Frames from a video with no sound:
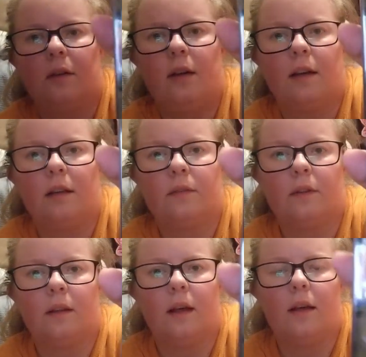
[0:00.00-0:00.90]
Sorry guys
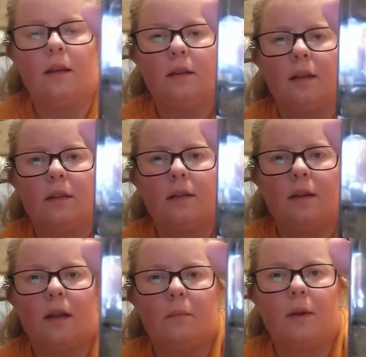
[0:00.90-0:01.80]
for the lighting. That's the
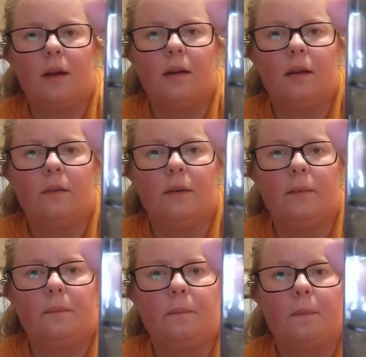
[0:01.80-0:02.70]
name brand of
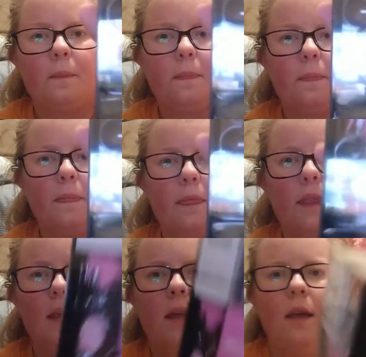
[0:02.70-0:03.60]
it.
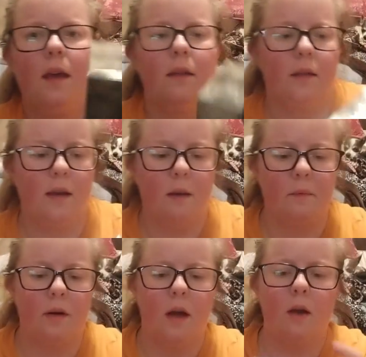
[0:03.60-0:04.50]
And then
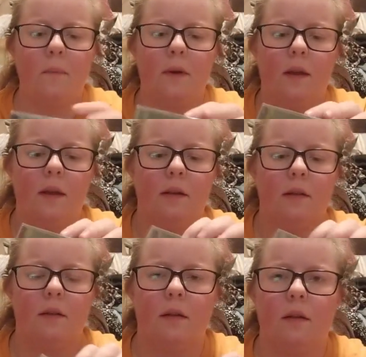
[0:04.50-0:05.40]
I'm going to open it, and
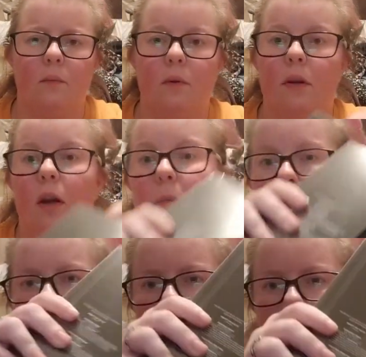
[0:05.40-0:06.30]
we're going to
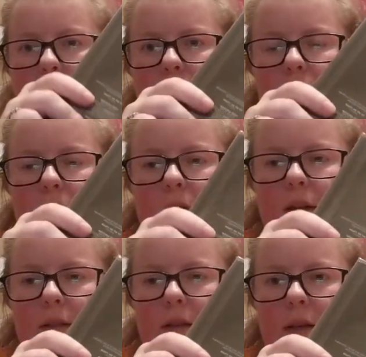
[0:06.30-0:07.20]
open it together, should
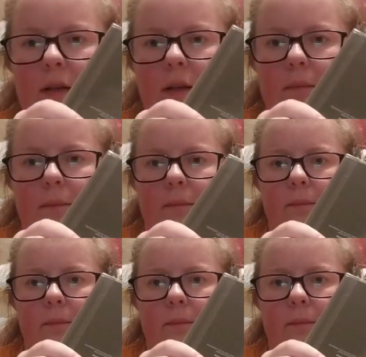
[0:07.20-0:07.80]
I say.